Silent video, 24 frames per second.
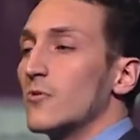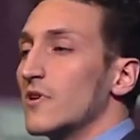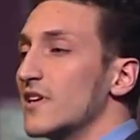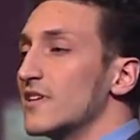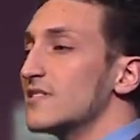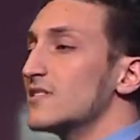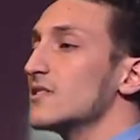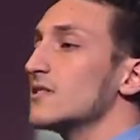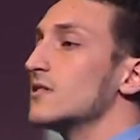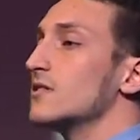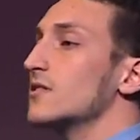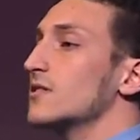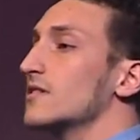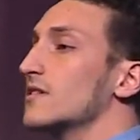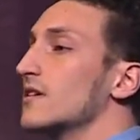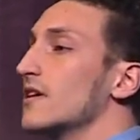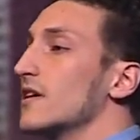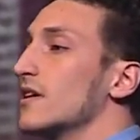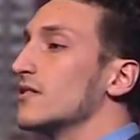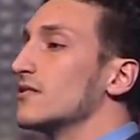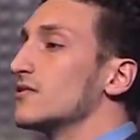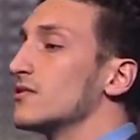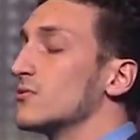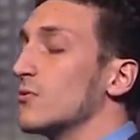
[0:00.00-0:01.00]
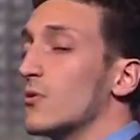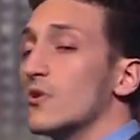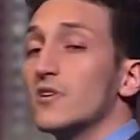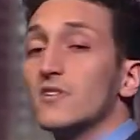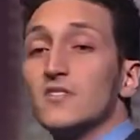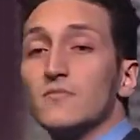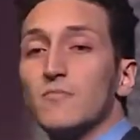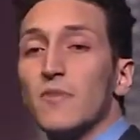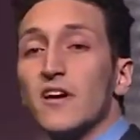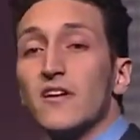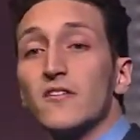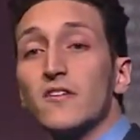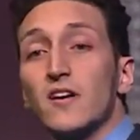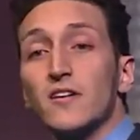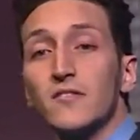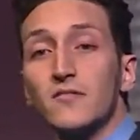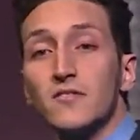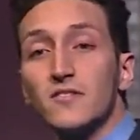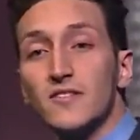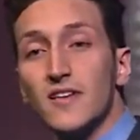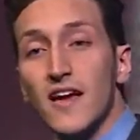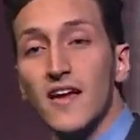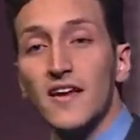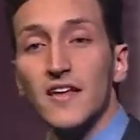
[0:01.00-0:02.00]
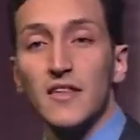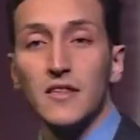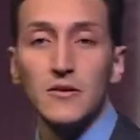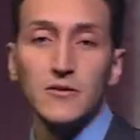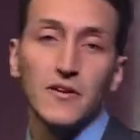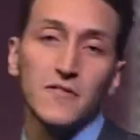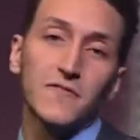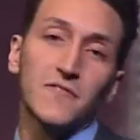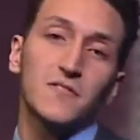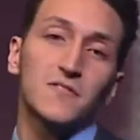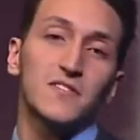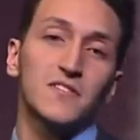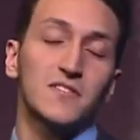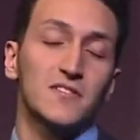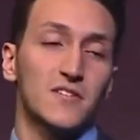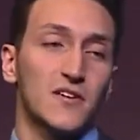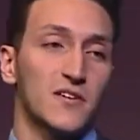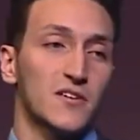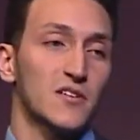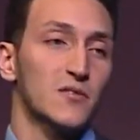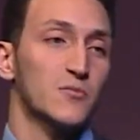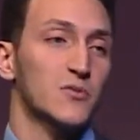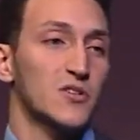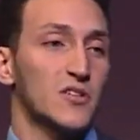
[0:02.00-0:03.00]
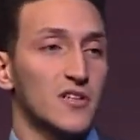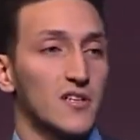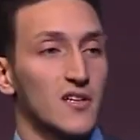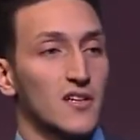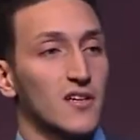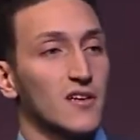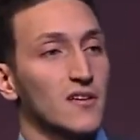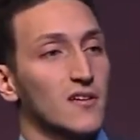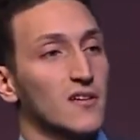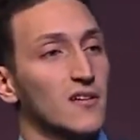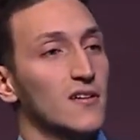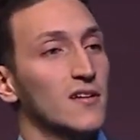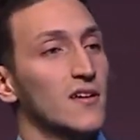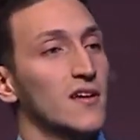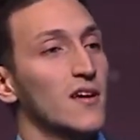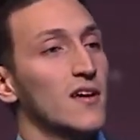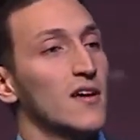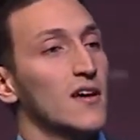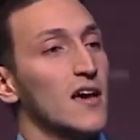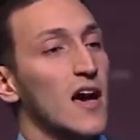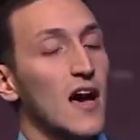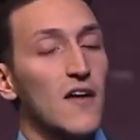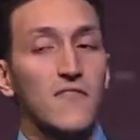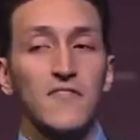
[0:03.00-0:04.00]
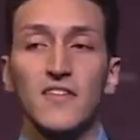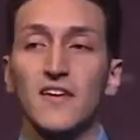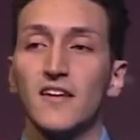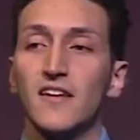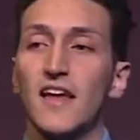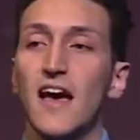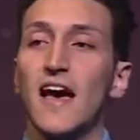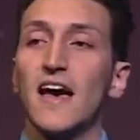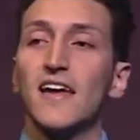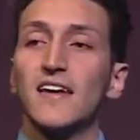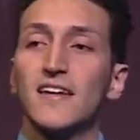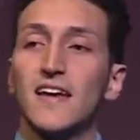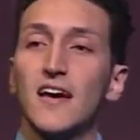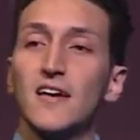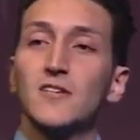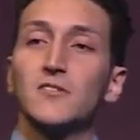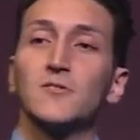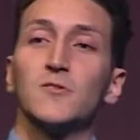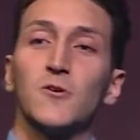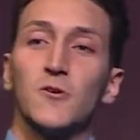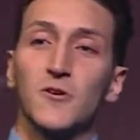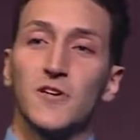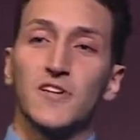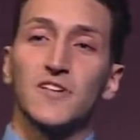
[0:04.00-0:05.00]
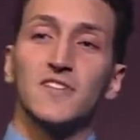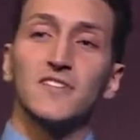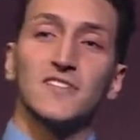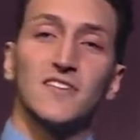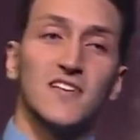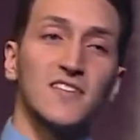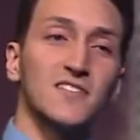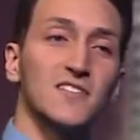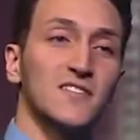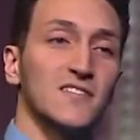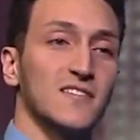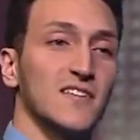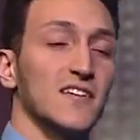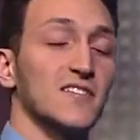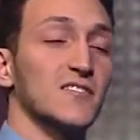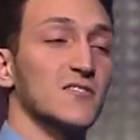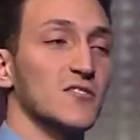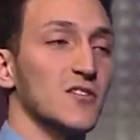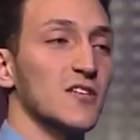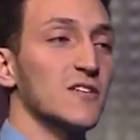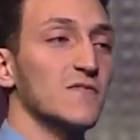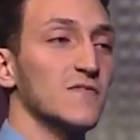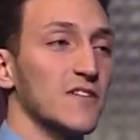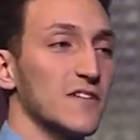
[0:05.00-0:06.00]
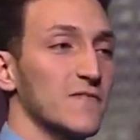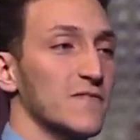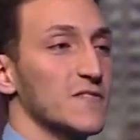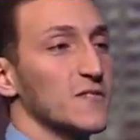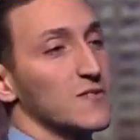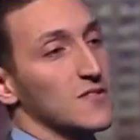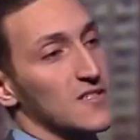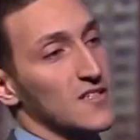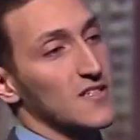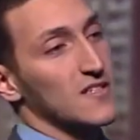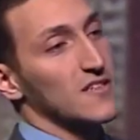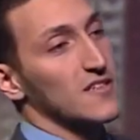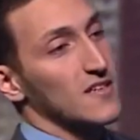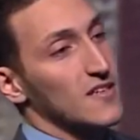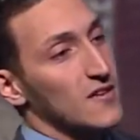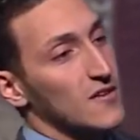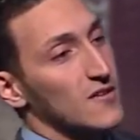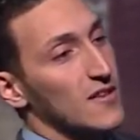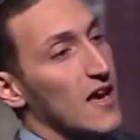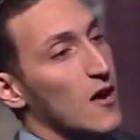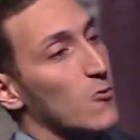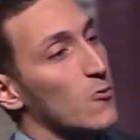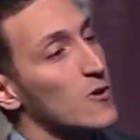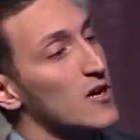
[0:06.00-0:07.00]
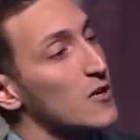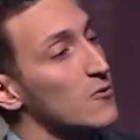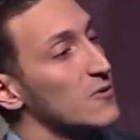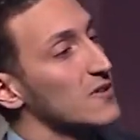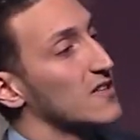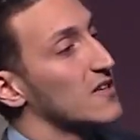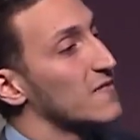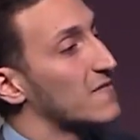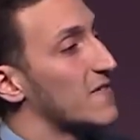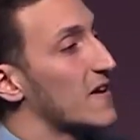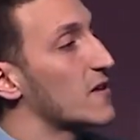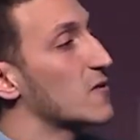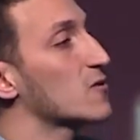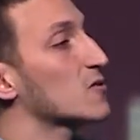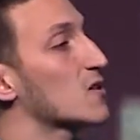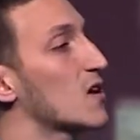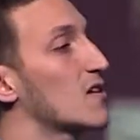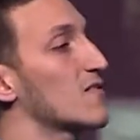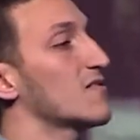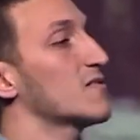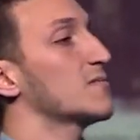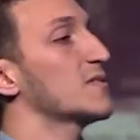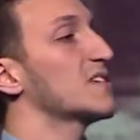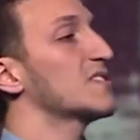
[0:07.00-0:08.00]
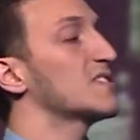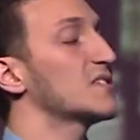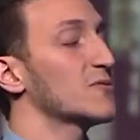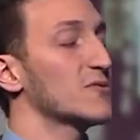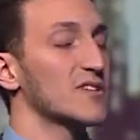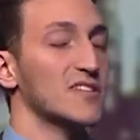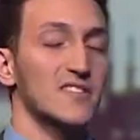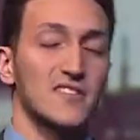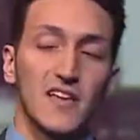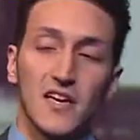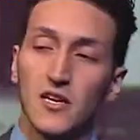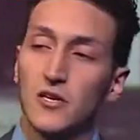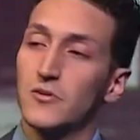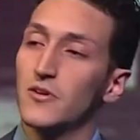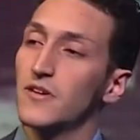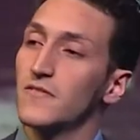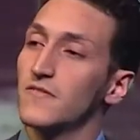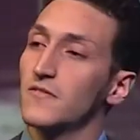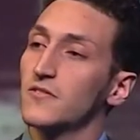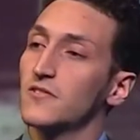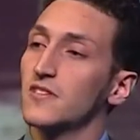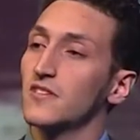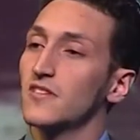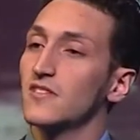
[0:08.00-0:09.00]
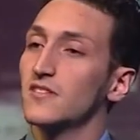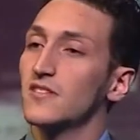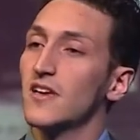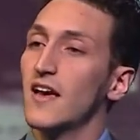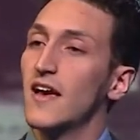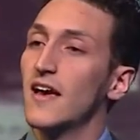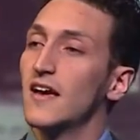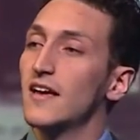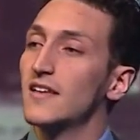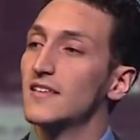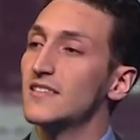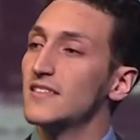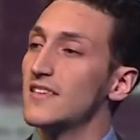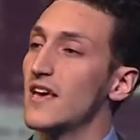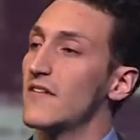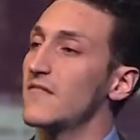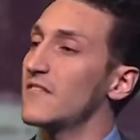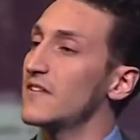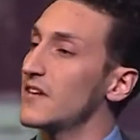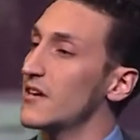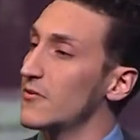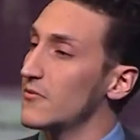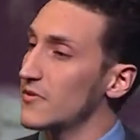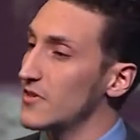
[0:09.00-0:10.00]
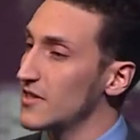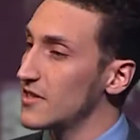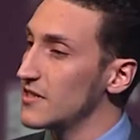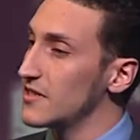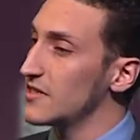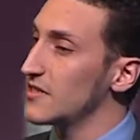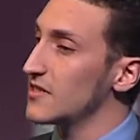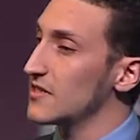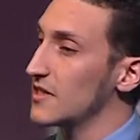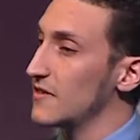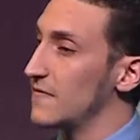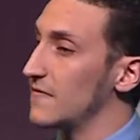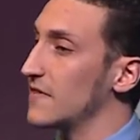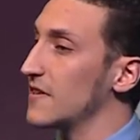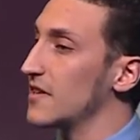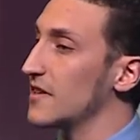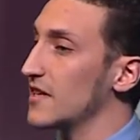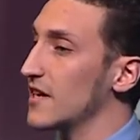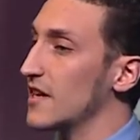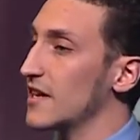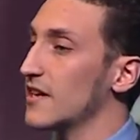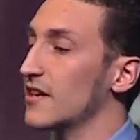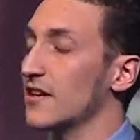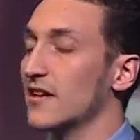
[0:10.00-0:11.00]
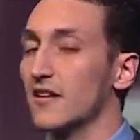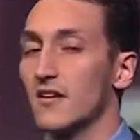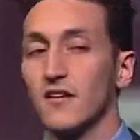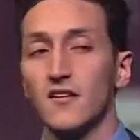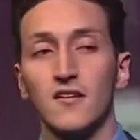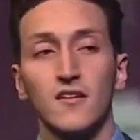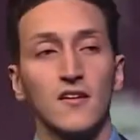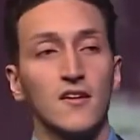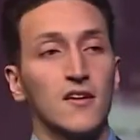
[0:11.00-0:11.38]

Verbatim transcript: We need to look towards better understanding the refugees in our community. Of the nine national organizations that serve refugees, that work with the federal government to resettle refugees, seven are religiously affiliated,